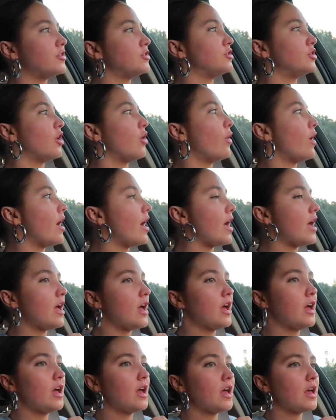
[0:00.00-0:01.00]
for
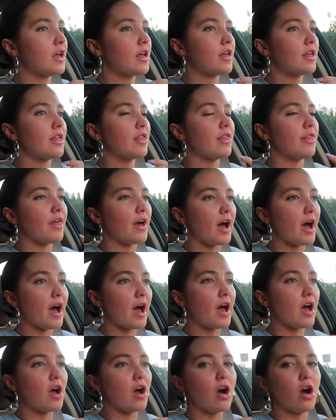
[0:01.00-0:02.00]
Zoe
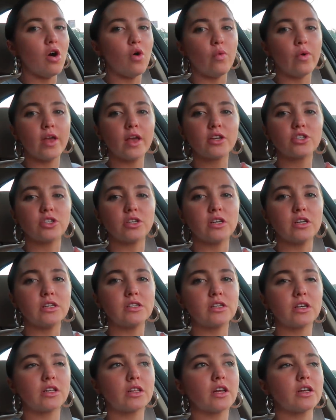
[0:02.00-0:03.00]
that, oh, we actually
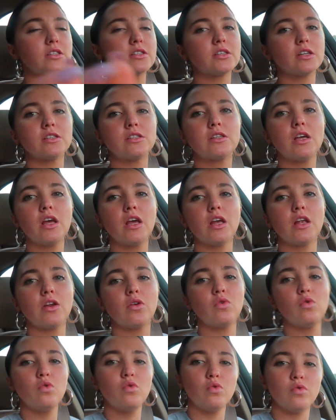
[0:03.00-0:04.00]
need to get that sent
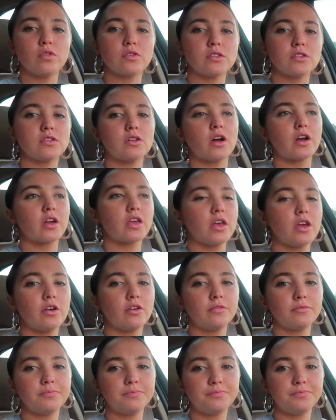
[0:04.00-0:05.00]
in. Ooh, this is not cute.